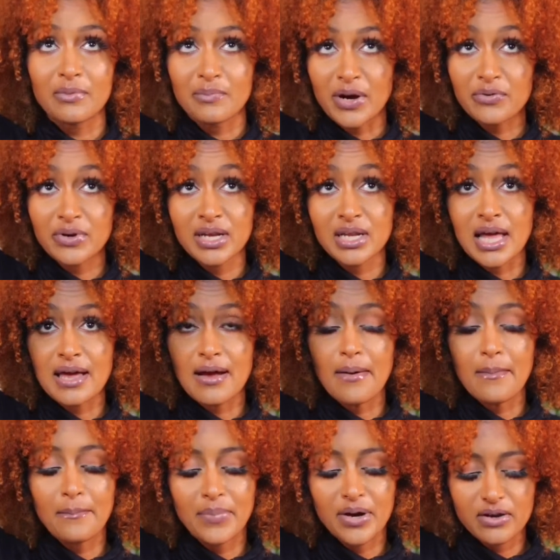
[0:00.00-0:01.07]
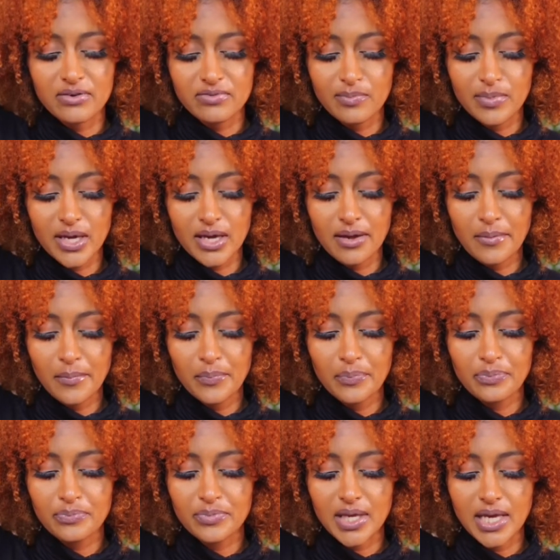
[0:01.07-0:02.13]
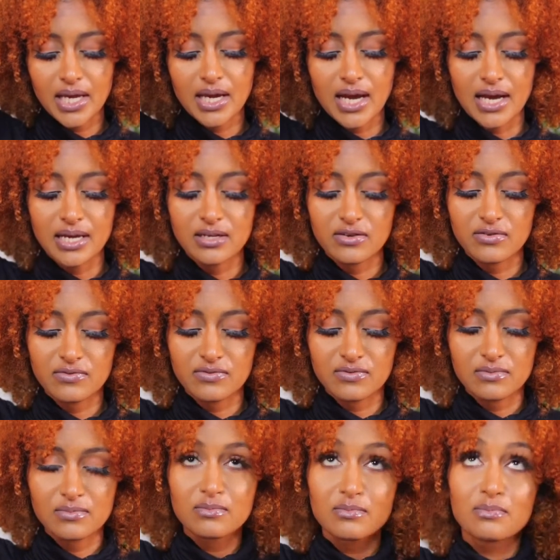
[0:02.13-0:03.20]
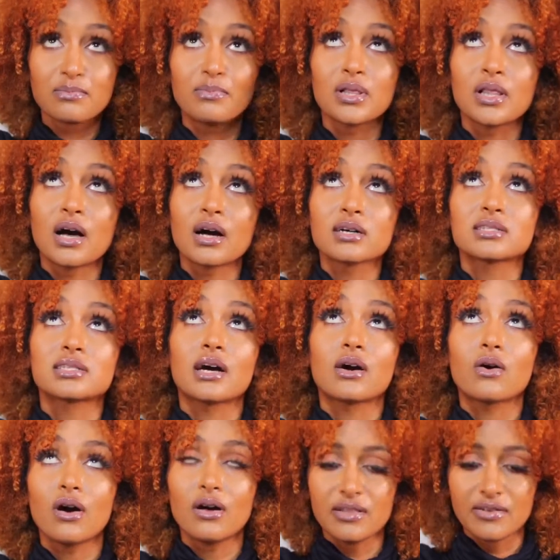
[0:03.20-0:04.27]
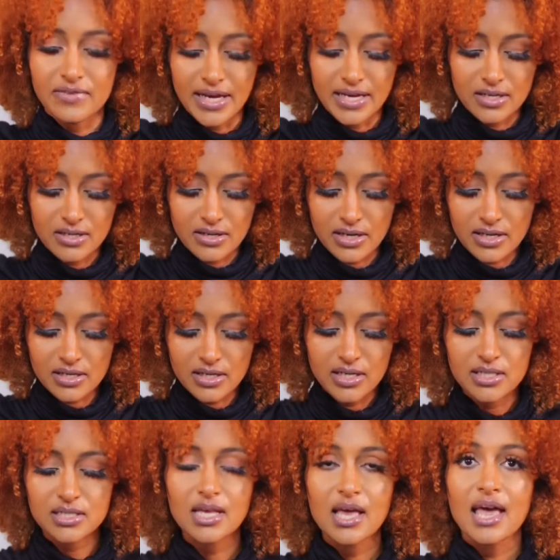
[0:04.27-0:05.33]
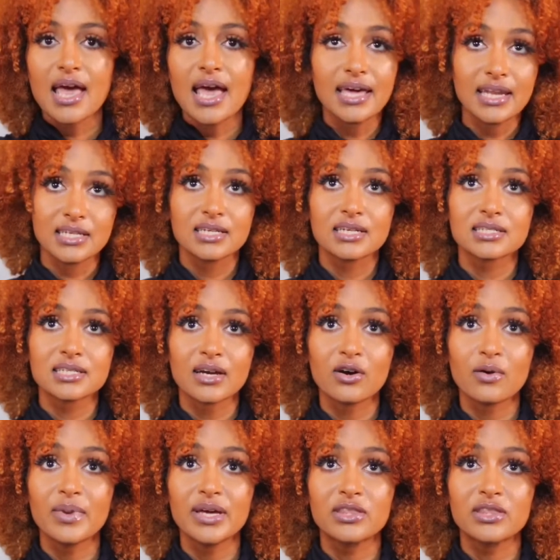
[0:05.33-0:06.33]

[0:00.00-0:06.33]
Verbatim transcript: ring light above me, it kind of blocks out all of that darkness, and it does help.